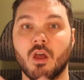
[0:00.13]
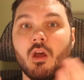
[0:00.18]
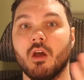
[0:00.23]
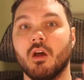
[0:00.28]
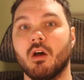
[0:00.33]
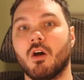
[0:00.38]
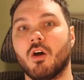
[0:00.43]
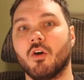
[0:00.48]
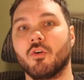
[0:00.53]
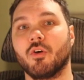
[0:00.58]

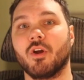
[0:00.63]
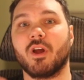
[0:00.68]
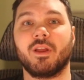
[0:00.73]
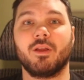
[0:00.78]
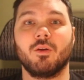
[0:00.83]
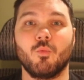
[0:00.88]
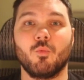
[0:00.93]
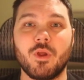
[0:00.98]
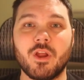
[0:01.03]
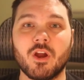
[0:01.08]

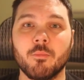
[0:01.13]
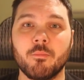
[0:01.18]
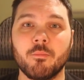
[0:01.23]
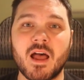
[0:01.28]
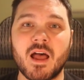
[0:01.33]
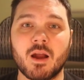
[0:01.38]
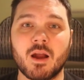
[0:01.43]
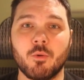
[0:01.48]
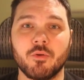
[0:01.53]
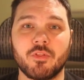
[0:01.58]
Alright, we are
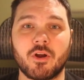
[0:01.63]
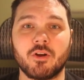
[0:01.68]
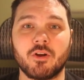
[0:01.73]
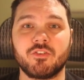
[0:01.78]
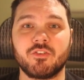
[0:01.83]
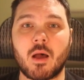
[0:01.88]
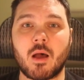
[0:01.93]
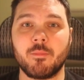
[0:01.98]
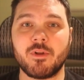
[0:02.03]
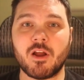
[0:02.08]
back with our
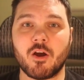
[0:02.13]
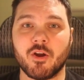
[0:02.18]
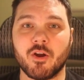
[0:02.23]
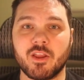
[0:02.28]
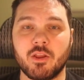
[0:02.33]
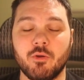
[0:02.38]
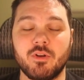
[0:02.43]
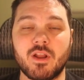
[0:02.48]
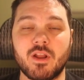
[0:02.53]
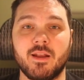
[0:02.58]
Dominaria
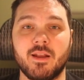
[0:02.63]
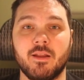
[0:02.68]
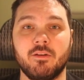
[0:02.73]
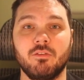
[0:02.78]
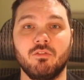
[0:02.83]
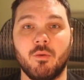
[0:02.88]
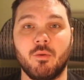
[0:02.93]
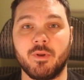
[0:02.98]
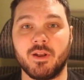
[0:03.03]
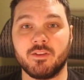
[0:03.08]
United
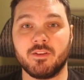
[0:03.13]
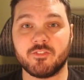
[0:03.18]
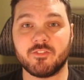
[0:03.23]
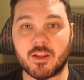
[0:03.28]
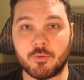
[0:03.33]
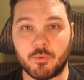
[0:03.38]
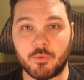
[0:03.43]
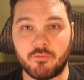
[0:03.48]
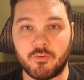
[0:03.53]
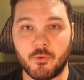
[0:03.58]
limited set
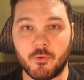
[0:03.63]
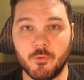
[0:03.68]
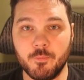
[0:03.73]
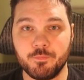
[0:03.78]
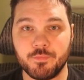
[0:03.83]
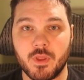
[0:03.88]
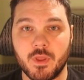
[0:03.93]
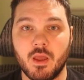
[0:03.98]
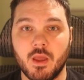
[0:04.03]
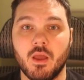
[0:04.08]
review.
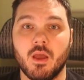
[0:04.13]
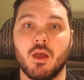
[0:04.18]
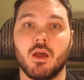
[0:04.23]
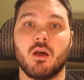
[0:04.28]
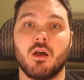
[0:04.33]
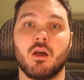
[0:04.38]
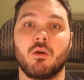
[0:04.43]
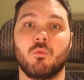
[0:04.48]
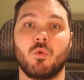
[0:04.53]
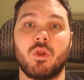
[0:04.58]

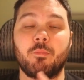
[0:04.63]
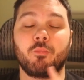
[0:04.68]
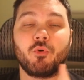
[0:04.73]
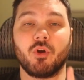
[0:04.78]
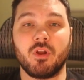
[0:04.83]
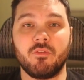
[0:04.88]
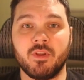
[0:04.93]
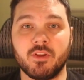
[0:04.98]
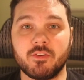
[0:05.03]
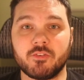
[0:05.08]
We
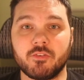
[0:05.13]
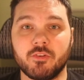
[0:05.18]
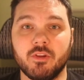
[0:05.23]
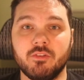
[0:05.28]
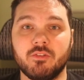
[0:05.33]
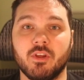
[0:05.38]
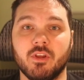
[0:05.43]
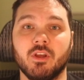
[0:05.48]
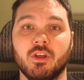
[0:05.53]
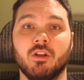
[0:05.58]
previously
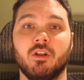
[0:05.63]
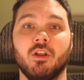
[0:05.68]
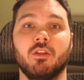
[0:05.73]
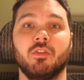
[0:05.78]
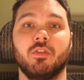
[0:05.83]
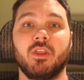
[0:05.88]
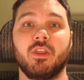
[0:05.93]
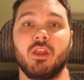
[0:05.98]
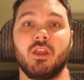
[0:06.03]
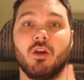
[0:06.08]
did
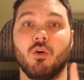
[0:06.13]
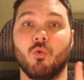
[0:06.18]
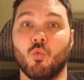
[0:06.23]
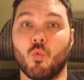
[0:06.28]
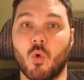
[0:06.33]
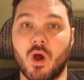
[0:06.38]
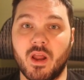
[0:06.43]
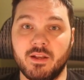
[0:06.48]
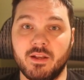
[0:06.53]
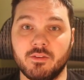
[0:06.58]
the
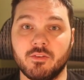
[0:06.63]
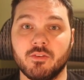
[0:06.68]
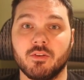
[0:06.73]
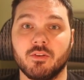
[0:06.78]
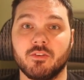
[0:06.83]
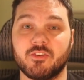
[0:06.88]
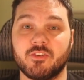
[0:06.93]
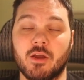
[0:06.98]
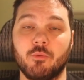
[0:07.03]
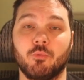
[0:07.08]
white
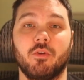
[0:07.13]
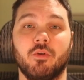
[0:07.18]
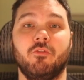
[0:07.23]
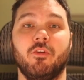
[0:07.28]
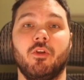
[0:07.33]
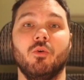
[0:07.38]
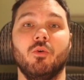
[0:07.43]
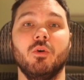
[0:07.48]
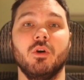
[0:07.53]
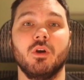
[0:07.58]
set
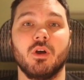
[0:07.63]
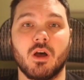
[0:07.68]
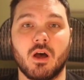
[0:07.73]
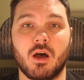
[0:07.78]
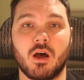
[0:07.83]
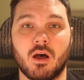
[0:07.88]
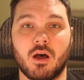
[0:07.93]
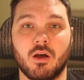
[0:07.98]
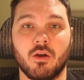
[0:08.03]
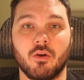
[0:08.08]
review
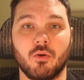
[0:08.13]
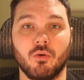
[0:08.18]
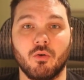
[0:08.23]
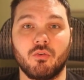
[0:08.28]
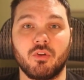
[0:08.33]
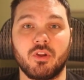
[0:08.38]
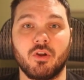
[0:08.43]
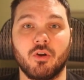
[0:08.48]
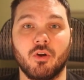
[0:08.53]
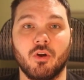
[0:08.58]

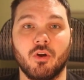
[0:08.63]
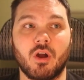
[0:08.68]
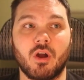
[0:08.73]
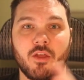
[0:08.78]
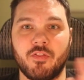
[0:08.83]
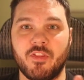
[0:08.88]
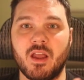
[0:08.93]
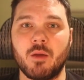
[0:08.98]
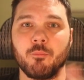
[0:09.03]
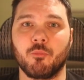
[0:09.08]
earlier. I
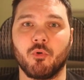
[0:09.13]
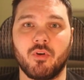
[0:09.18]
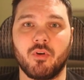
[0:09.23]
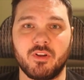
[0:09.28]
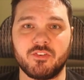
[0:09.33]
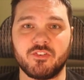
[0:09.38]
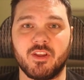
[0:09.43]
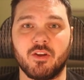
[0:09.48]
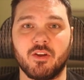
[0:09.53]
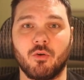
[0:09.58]
think I'm
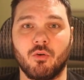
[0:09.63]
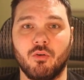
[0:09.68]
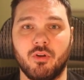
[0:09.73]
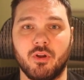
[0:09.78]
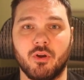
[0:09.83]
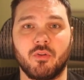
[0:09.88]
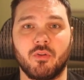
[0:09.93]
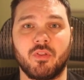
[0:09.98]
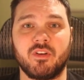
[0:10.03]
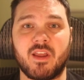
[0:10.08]
releasing it
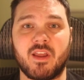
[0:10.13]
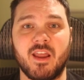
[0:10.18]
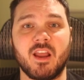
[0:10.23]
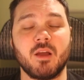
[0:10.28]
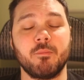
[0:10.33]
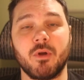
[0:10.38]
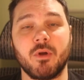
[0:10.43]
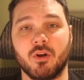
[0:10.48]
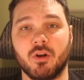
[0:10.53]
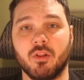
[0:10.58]
earlier in the day
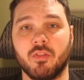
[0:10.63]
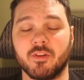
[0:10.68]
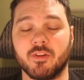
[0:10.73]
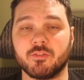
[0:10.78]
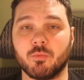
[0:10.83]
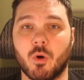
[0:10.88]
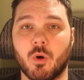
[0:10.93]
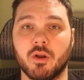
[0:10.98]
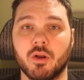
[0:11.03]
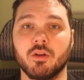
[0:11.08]
compared to this
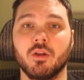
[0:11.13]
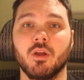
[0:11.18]
one.